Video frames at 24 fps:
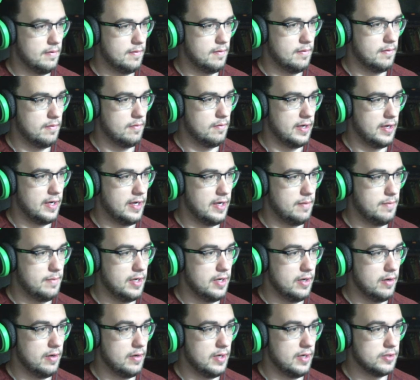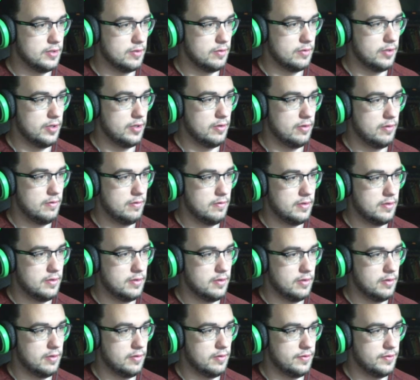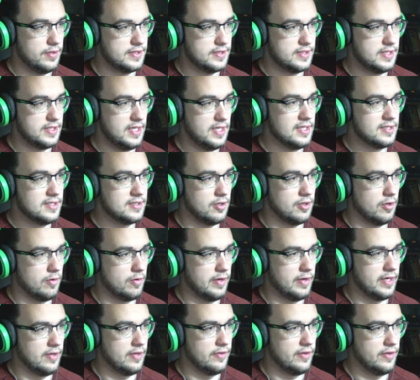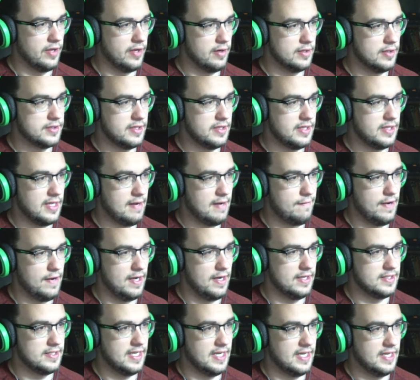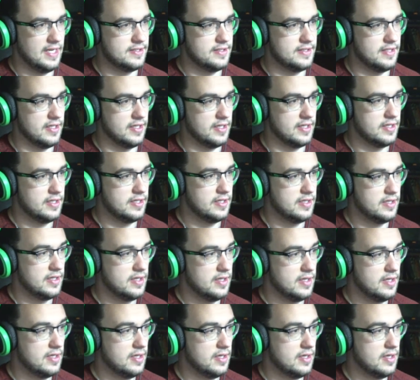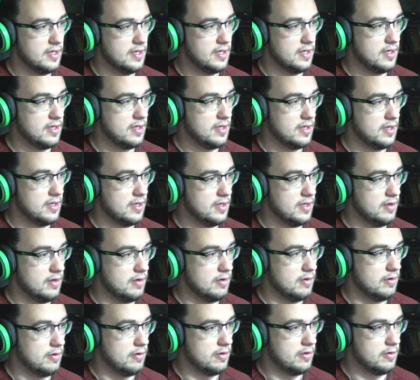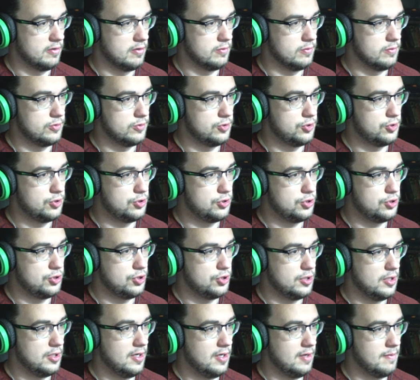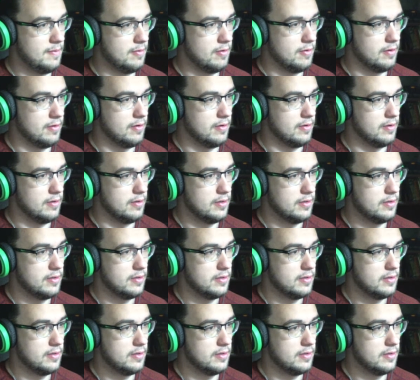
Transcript: Why I'm here, I don't know. Oh, the sink's going in there. Isn't that fantastic? Oh, shimmer.